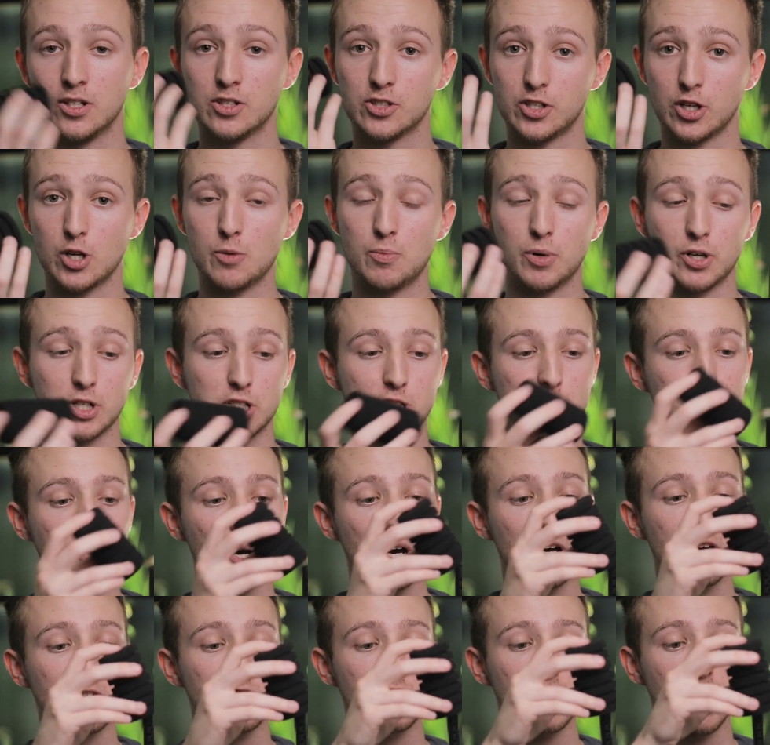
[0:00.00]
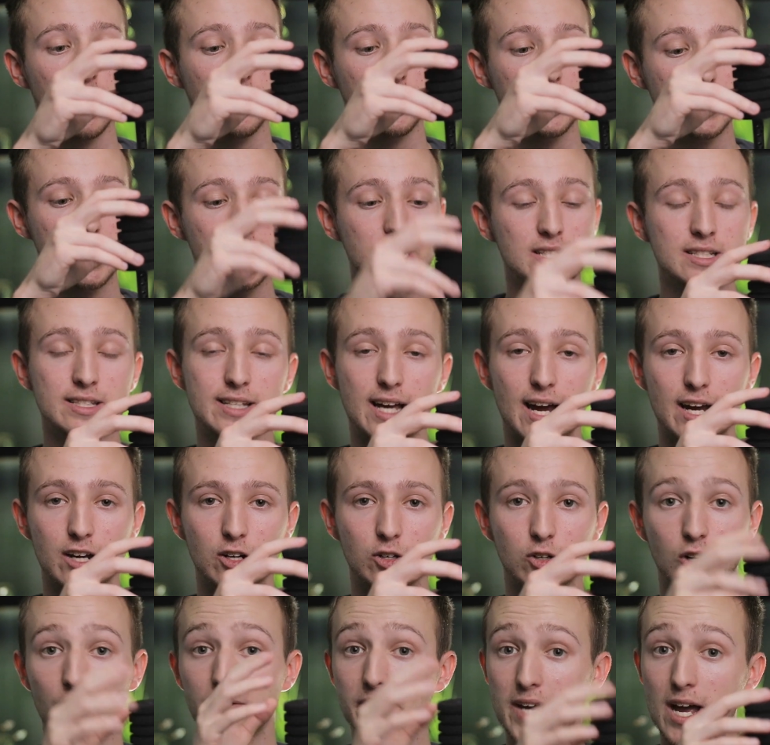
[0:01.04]
So you put a sponge on the inside
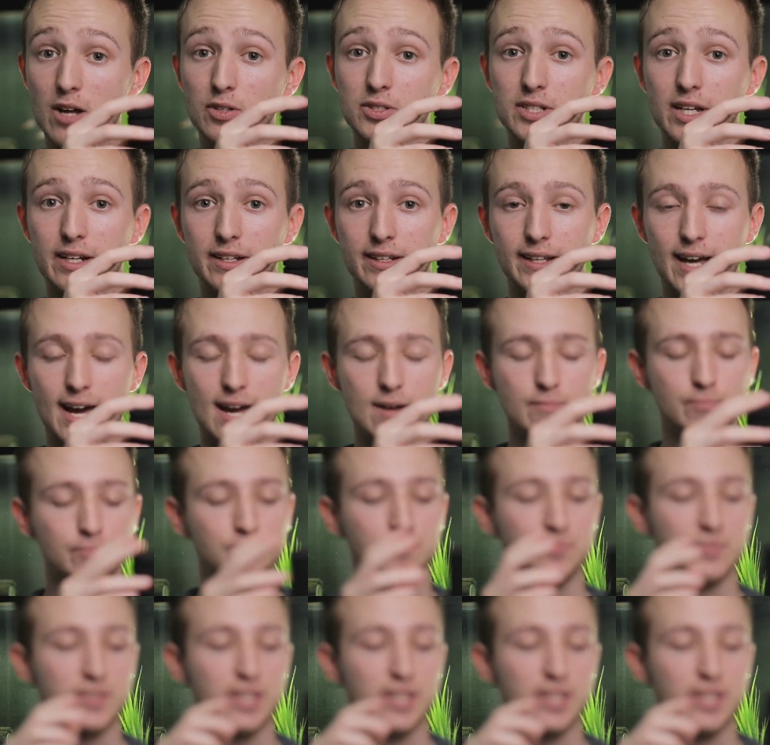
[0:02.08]
or on the outside of that